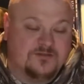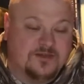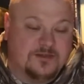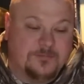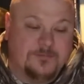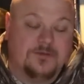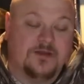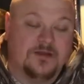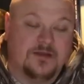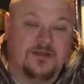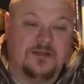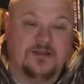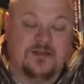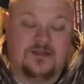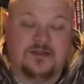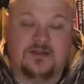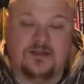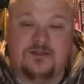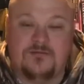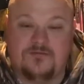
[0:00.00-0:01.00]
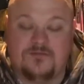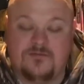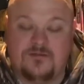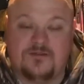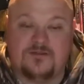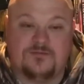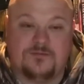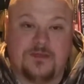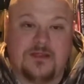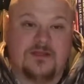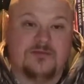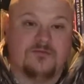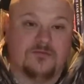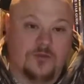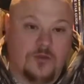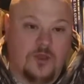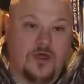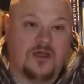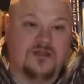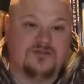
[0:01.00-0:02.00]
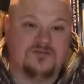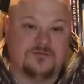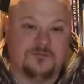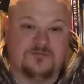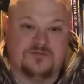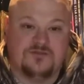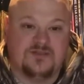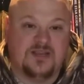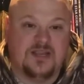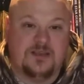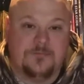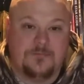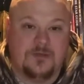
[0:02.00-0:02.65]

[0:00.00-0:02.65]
But if Vince may have lost some sleep